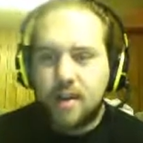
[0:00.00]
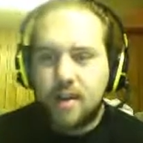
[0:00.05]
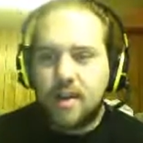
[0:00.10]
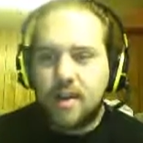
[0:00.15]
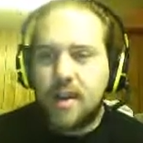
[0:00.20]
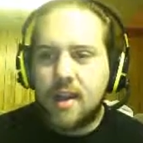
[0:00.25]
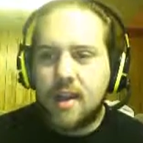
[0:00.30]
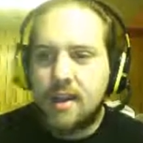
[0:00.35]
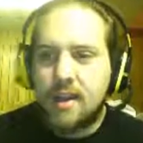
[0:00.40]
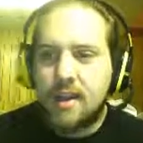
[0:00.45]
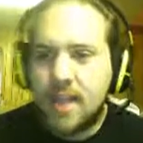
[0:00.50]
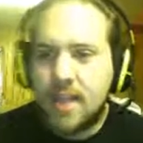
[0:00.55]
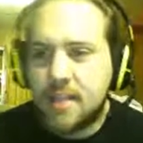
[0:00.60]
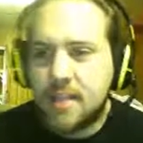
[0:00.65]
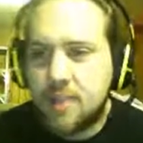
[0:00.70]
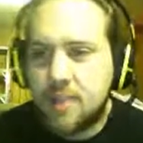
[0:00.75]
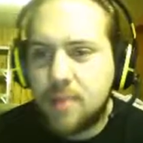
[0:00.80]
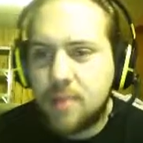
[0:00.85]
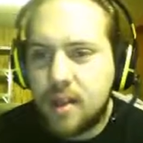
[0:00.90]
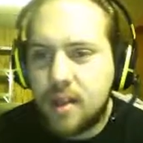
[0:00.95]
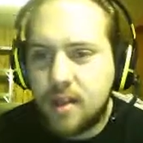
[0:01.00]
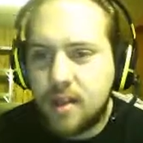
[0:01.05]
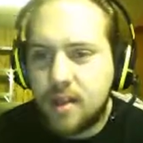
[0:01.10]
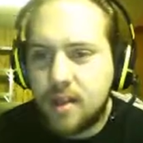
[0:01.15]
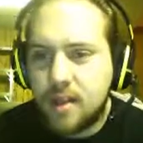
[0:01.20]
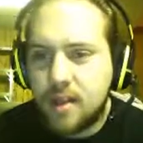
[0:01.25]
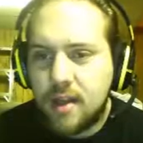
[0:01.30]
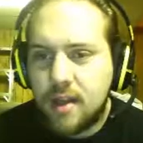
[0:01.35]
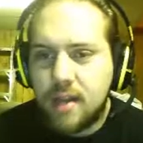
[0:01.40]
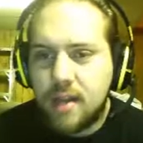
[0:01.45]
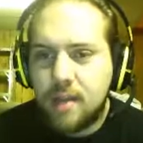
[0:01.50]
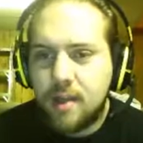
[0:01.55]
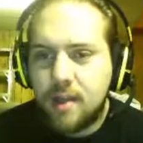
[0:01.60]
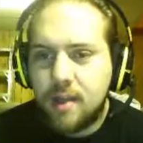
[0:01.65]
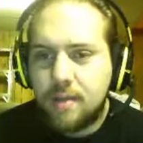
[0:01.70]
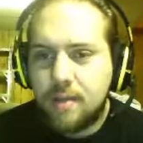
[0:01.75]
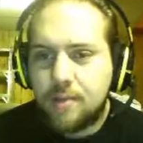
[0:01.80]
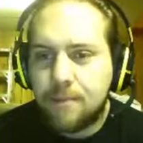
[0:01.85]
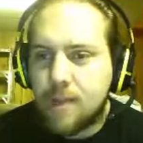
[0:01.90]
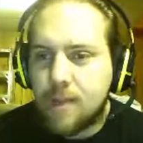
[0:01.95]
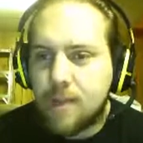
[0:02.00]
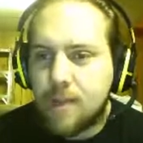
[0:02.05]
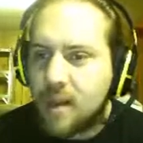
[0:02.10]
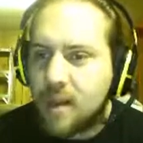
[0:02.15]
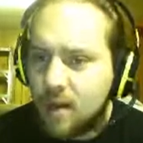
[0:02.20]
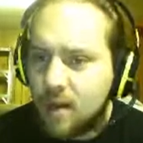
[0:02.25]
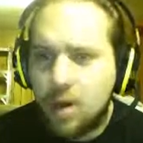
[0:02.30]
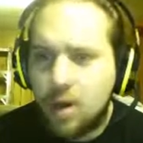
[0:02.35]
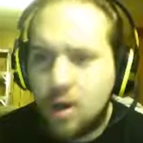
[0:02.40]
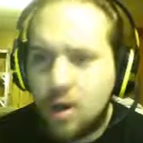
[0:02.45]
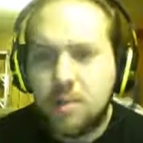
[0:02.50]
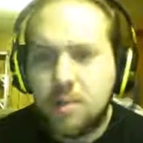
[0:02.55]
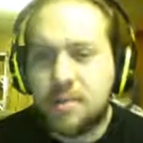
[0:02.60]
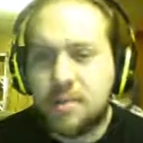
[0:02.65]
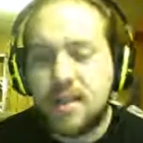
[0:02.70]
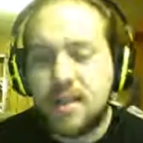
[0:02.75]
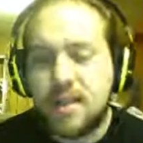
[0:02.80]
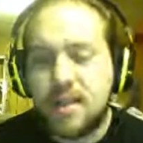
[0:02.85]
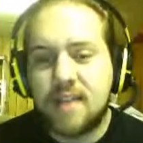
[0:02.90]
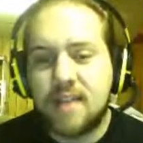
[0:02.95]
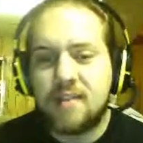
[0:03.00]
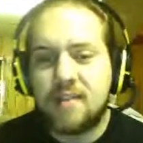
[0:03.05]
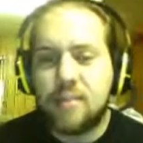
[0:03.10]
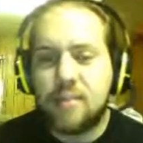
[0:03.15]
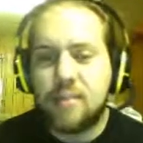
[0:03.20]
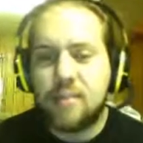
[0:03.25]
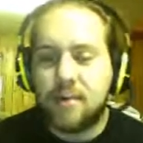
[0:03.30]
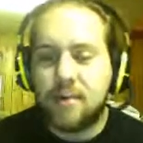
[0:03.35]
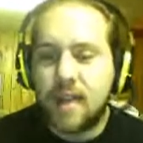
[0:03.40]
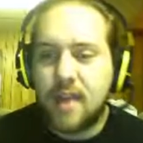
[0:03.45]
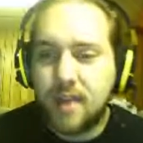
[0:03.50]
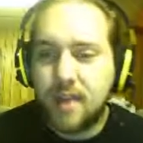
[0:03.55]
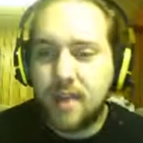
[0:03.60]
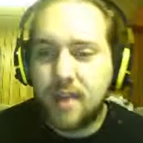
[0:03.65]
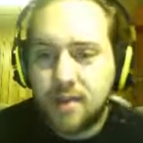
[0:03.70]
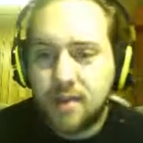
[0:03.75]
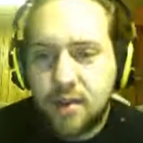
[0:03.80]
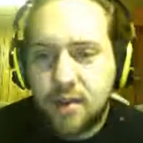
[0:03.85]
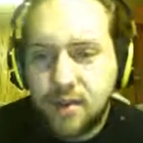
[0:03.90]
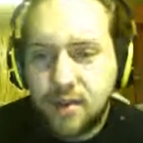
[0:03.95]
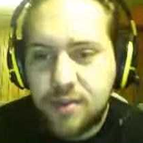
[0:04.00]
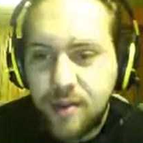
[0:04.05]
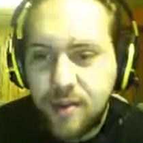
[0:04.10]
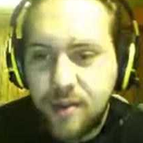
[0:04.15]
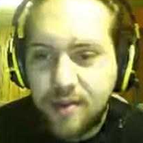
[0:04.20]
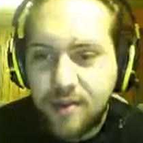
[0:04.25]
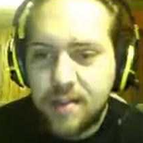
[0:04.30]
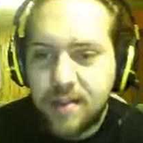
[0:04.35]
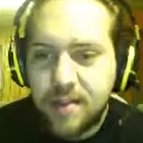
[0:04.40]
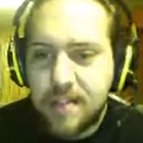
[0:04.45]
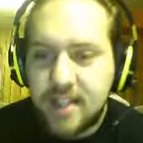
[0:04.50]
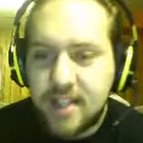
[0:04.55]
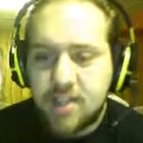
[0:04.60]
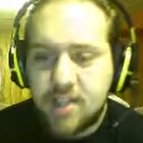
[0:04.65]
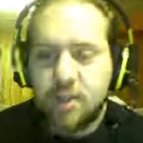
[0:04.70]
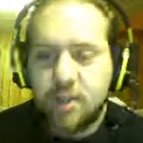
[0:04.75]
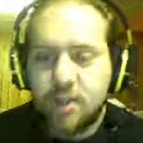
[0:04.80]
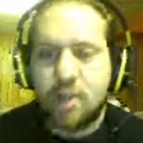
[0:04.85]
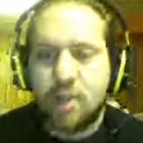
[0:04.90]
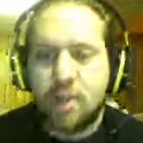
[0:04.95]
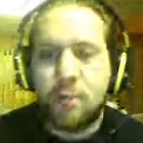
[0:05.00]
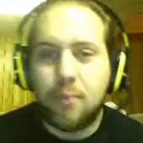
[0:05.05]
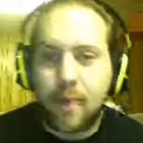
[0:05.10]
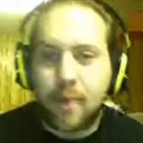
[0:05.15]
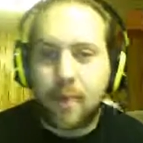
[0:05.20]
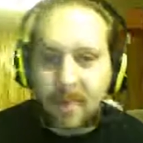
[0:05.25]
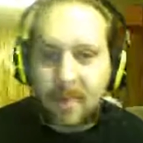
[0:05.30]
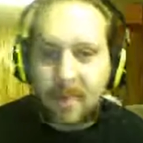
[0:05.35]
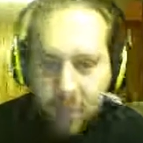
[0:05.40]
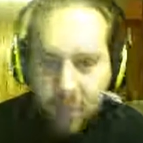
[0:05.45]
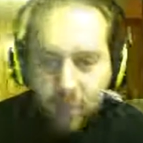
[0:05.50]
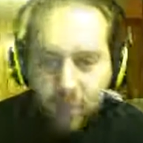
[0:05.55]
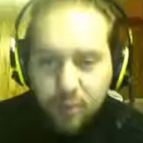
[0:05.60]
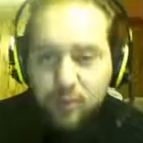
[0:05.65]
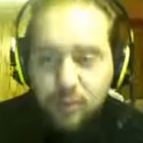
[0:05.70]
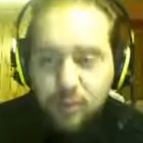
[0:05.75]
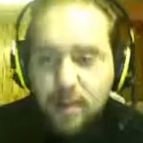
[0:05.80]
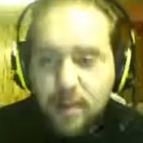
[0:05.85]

And last but not, and um, almost last, but we have, also have Alicia, our Breloom,